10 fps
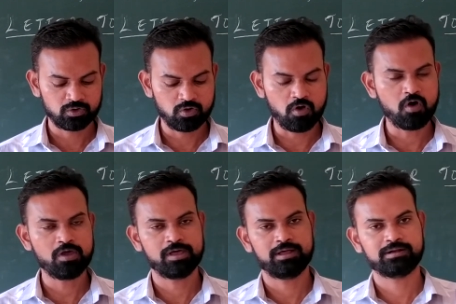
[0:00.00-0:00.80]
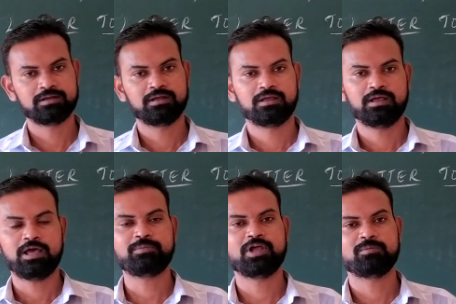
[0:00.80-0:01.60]
lawyer.
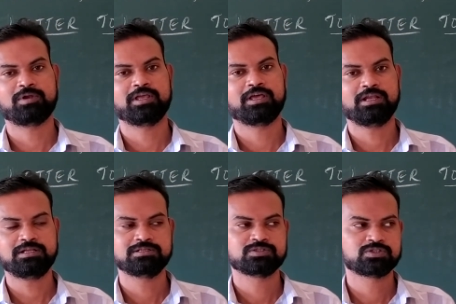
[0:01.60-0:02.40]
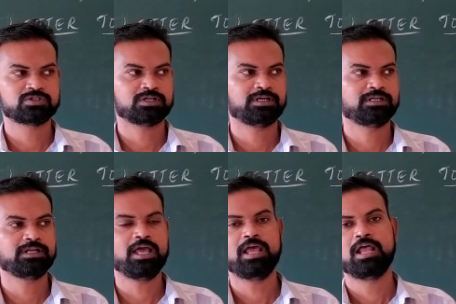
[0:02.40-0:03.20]
Abraham Lincoln
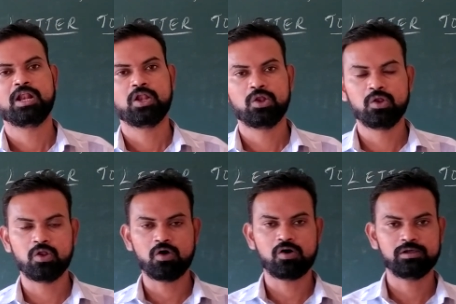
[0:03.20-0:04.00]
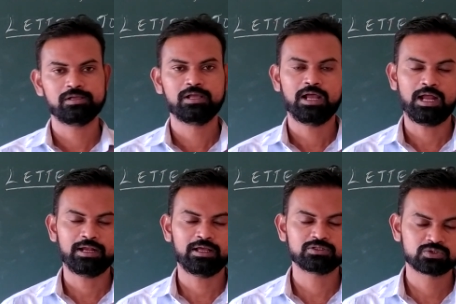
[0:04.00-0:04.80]
studied law and
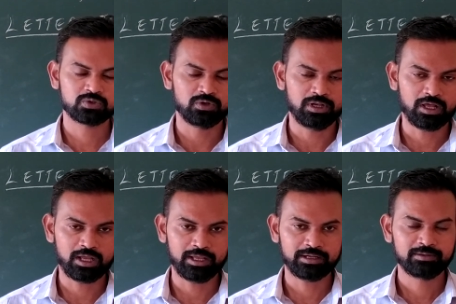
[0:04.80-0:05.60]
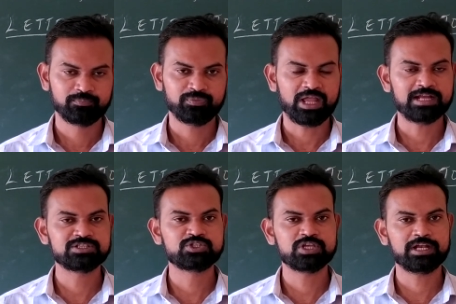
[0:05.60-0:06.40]
also lawyer and
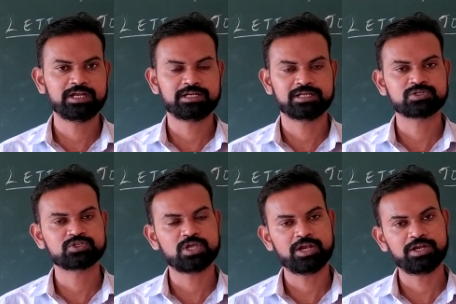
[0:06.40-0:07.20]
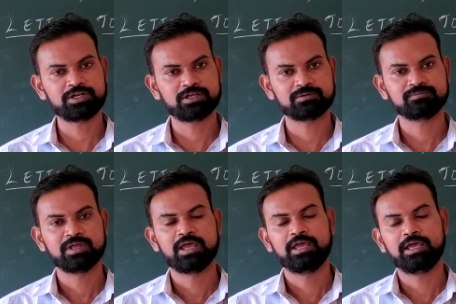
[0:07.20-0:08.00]
senator. Senator
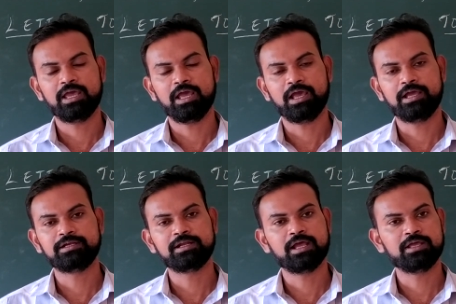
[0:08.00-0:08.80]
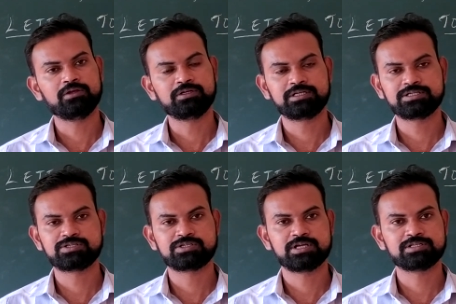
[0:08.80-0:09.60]
in United
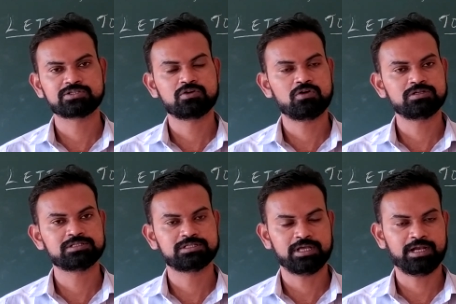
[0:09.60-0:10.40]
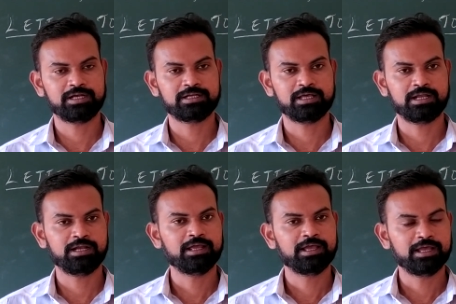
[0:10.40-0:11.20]
States called senator,
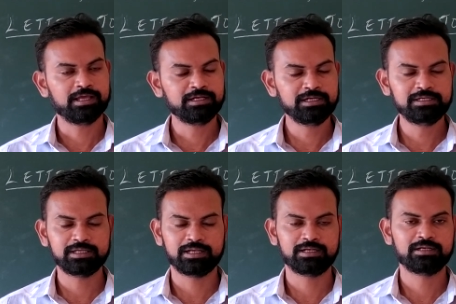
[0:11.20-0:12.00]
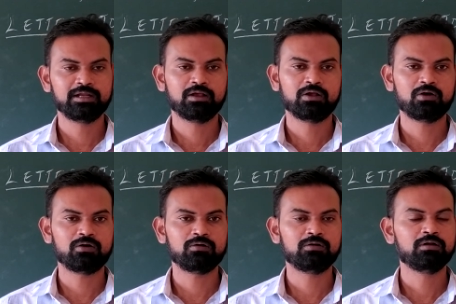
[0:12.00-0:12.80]
in Indian
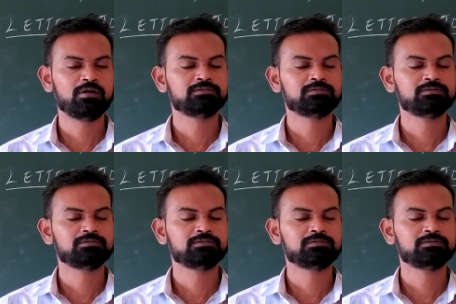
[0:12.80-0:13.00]
called